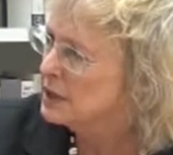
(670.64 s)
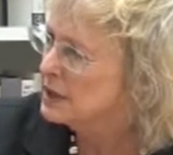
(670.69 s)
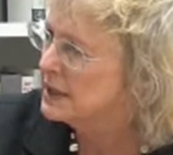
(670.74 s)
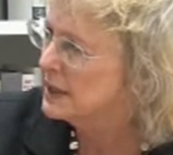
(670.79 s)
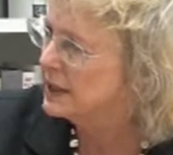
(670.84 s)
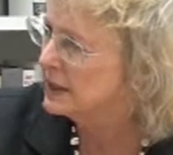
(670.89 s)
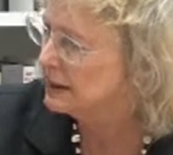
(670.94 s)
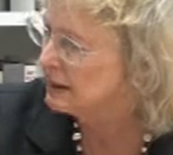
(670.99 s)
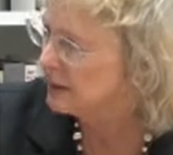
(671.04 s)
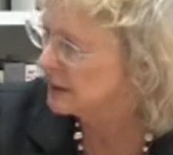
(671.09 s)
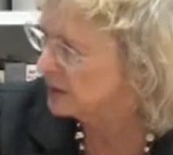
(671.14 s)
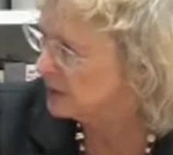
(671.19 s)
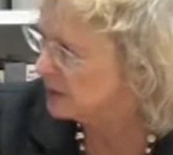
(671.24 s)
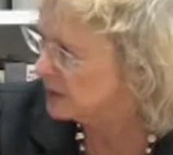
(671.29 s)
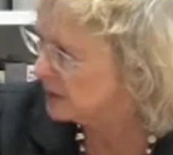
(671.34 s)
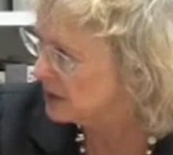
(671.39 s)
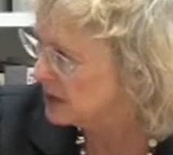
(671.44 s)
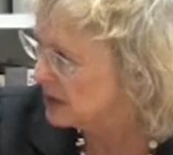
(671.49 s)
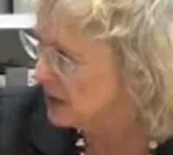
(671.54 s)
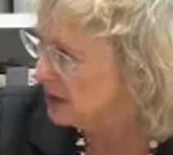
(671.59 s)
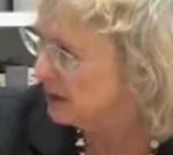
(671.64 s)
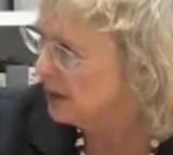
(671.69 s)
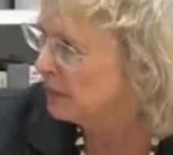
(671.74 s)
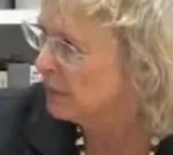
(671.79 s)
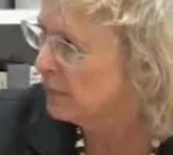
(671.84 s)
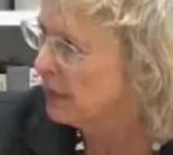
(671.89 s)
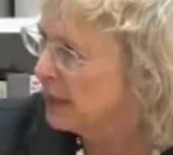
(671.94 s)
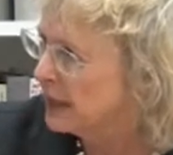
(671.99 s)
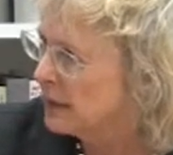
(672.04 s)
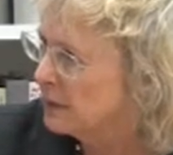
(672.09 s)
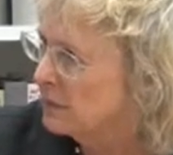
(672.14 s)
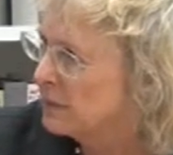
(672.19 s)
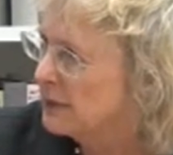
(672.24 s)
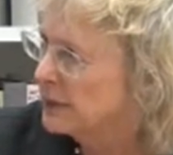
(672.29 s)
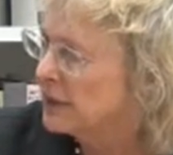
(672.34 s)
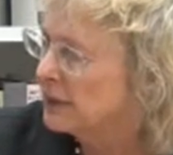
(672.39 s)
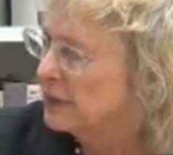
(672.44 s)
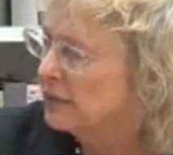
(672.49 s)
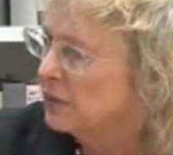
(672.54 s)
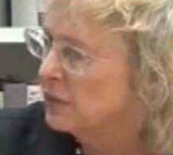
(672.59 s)
is not necessarily bad,
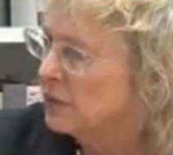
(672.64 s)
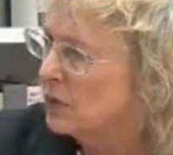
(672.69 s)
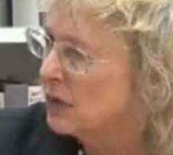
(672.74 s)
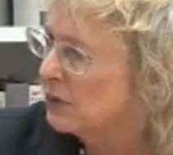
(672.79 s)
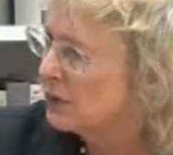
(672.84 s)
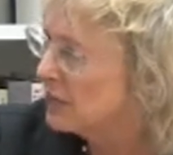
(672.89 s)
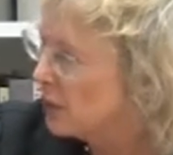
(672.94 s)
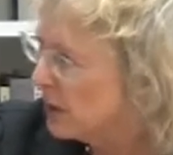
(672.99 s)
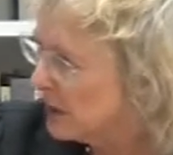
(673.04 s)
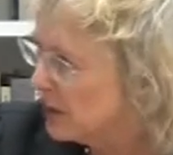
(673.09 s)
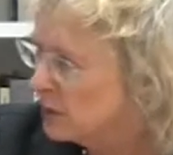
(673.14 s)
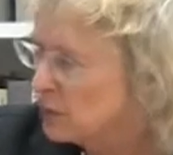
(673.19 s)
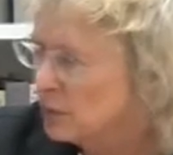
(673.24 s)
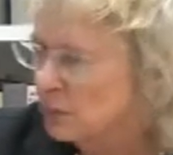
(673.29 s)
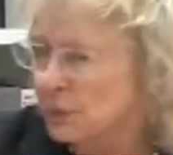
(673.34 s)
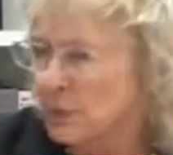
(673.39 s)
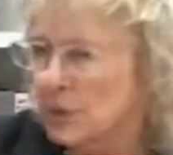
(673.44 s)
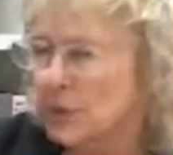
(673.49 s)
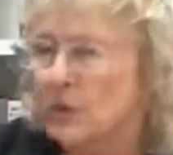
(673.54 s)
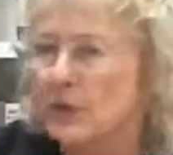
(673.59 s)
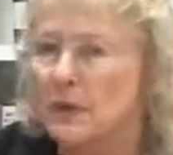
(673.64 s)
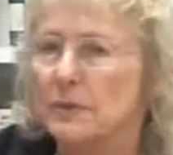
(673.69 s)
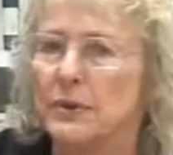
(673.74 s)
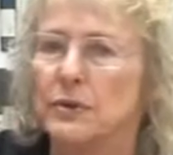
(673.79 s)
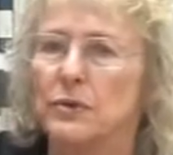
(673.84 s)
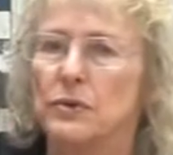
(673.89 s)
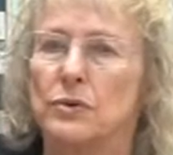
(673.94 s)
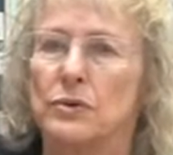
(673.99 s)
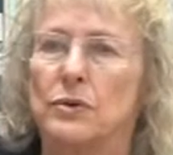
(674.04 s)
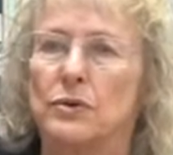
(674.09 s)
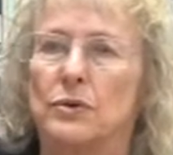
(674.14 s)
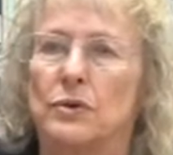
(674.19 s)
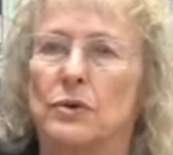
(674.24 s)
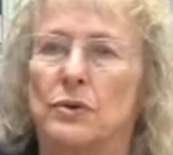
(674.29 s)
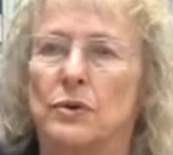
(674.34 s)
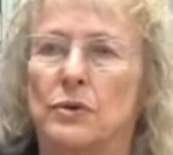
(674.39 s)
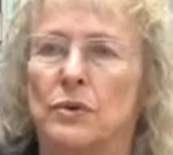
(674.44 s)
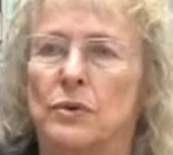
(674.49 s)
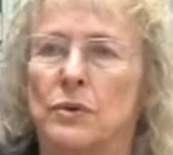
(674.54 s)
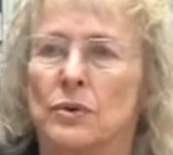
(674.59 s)
but if you have a graduate program and you
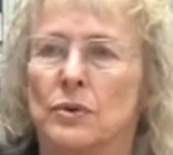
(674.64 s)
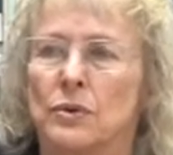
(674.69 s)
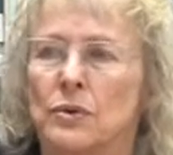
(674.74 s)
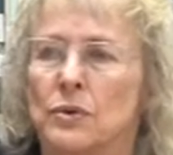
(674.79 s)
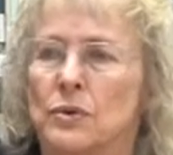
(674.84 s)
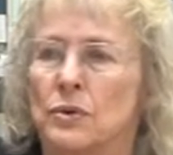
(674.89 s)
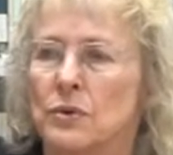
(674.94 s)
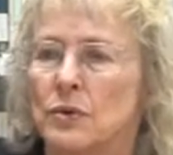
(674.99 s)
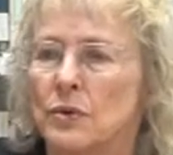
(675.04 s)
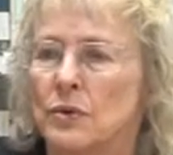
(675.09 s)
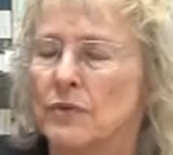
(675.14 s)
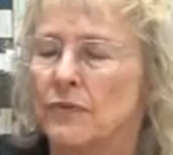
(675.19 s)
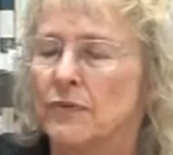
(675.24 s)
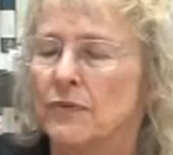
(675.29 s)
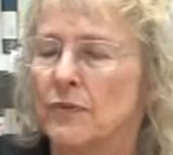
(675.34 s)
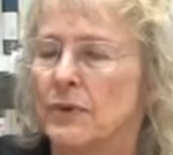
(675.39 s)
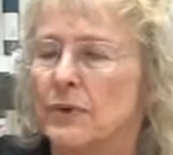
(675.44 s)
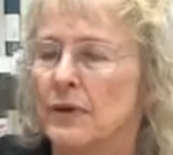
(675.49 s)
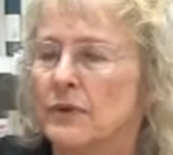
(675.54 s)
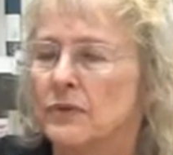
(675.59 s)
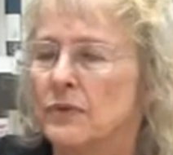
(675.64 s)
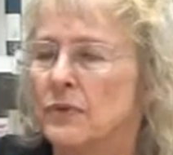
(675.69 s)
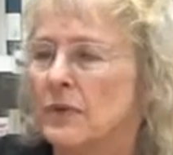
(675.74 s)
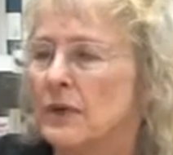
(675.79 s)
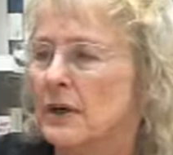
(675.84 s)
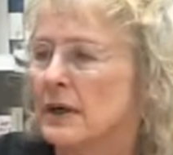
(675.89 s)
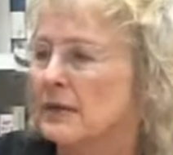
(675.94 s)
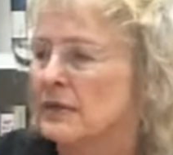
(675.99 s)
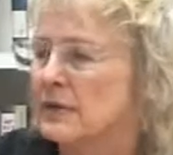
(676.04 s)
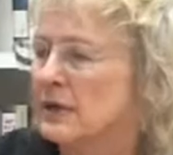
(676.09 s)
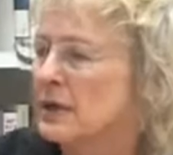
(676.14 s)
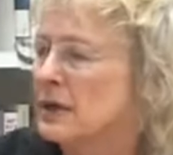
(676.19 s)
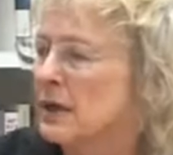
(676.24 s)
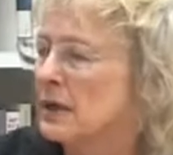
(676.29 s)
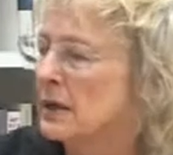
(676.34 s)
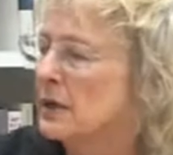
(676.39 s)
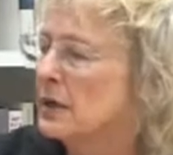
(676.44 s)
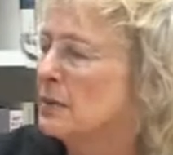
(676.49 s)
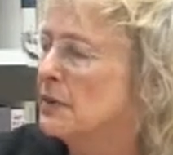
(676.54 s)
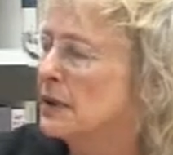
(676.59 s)
sort of never have a
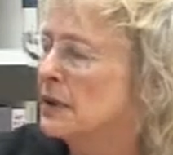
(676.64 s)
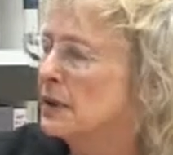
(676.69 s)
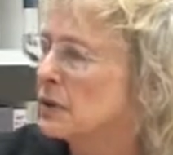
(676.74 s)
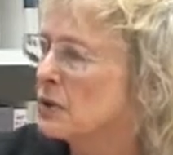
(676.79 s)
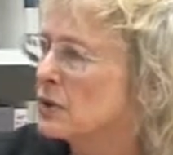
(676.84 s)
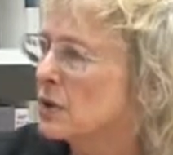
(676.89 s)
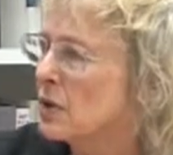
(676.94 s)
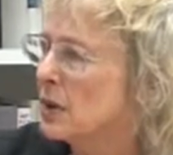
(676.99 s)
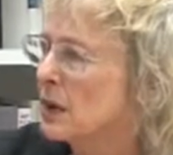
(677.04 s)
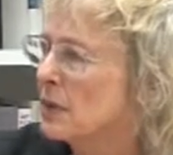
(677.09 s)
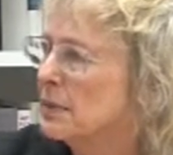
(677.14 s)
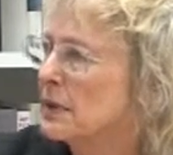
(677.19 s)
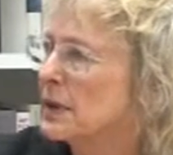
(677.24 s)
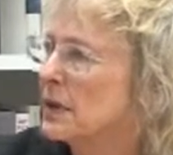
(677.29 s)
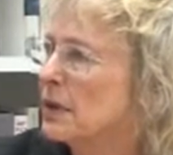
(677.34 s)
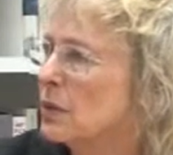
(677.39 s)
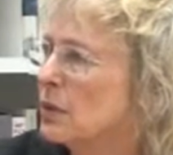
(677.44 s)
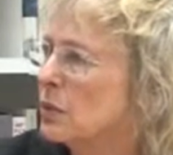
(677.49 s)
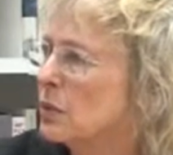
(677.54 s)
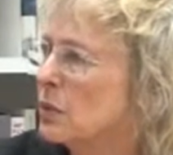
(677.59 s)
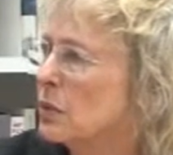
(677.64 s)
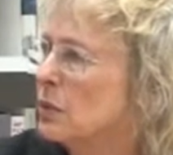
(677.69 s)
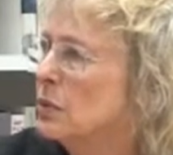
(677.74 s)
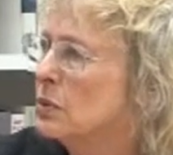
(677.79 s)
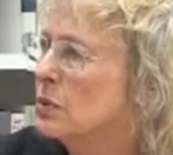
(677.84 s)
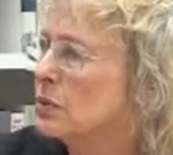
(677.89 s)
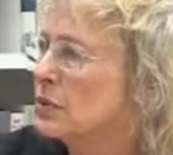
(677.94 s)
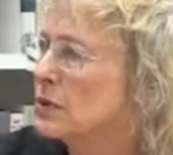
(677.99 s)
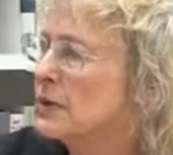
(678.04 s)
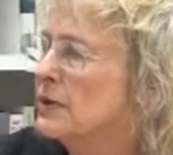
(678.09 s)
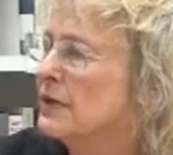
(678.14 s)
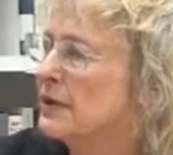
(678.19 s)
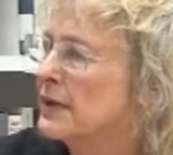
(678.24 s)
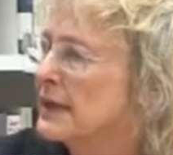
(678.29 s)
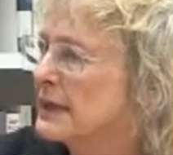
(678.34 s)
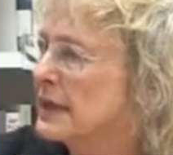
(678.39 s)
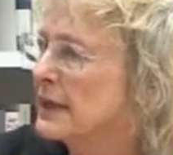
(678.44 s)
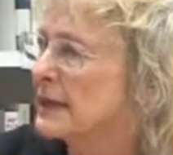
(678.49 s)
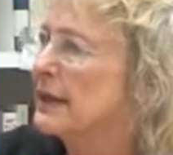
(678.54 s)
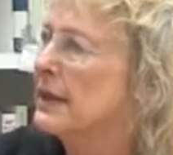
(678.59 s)
document describing the rules and
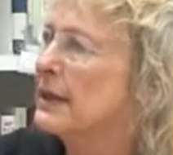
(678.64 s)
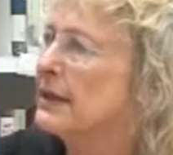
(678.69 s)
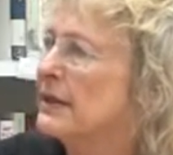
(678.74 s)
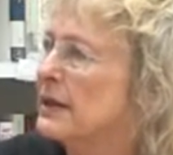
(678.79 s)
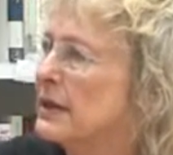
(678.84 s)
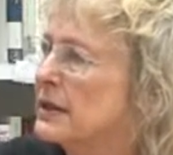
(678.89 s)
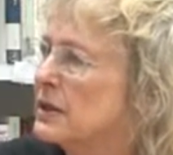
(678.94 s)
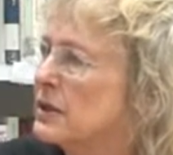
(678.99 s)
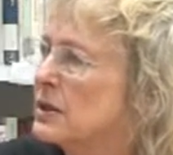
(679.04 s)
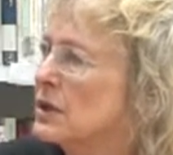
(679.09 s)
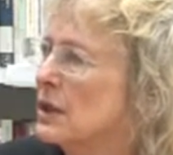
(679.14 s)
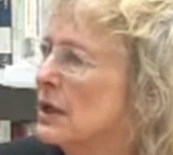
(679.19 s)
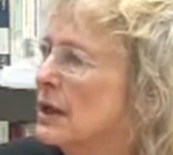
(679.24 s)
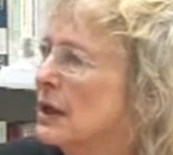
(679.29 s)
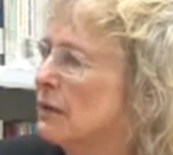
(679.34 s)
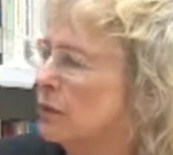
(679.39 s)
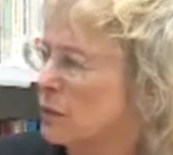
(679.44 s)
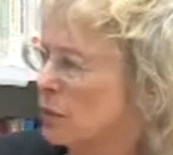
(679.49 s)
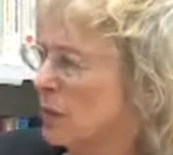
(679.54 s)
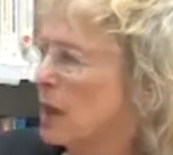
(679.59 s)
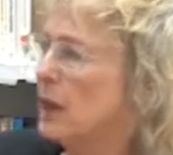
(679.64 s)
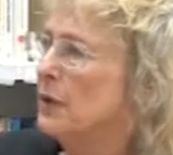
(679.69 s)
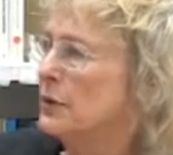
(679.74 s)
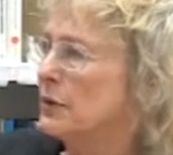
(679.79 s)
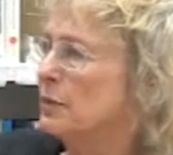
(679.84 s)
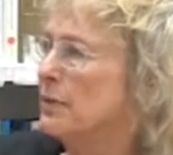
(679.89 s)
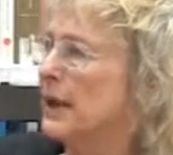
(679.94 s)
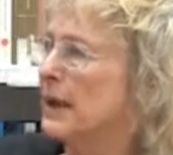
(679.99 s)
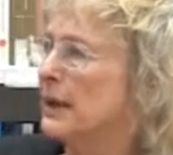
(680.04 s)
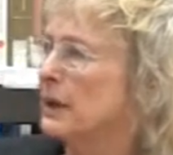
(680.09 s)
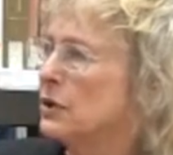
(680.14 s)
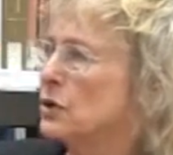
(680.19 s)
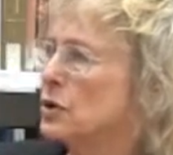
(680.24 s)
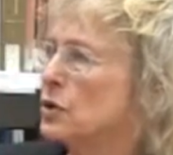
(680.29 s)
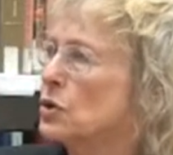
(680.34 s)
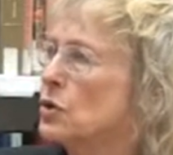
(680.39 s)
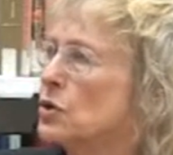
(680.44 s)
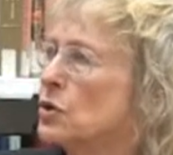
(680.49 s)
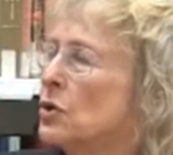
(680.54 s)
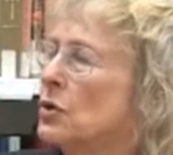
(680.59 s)
things like that, that's
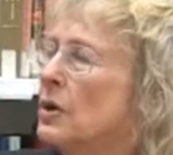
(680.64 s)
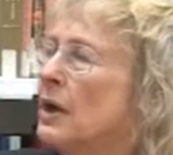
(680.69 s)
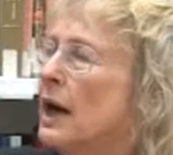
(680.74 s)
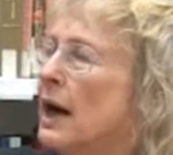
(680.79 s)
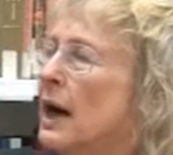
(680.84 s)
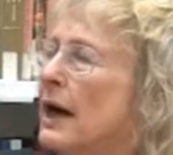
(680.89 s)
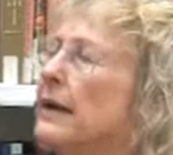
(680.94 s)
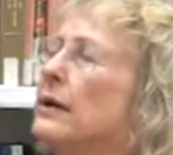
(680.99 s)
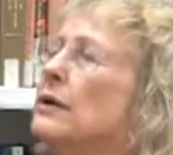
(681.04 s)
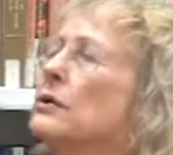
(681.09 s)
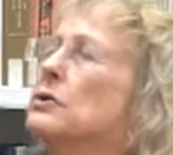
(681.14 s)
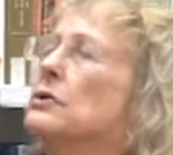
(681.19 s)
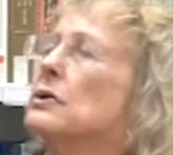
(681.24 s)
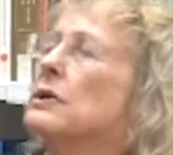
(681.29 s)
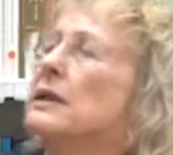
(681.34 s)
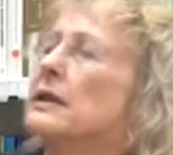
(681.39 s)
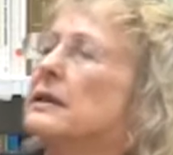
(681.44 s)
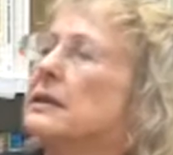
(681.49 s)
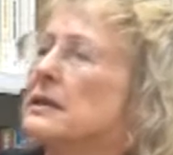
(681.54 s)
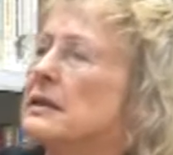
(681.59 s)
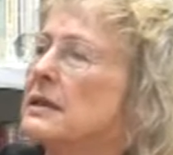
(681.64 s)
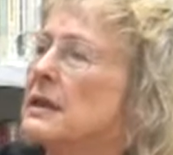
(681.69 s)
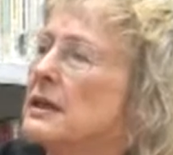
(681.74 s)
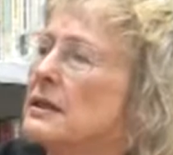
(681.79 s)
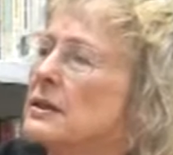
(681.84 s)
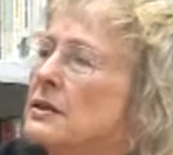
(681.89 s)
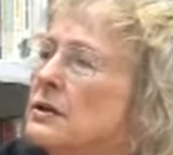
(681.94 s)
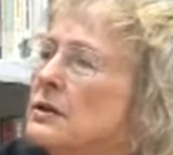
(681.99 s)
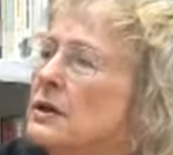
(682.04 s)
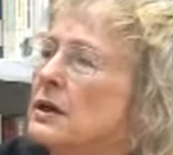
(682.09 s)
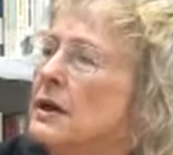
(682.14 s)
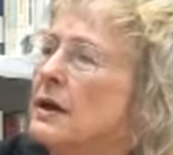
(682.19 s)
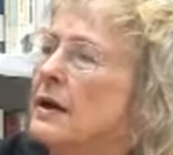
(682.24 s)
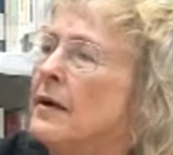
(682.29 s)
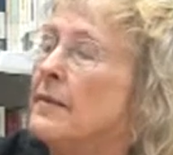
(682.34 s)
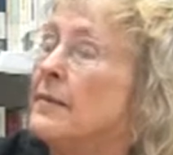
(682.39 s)
undermanaged. So I also had a sense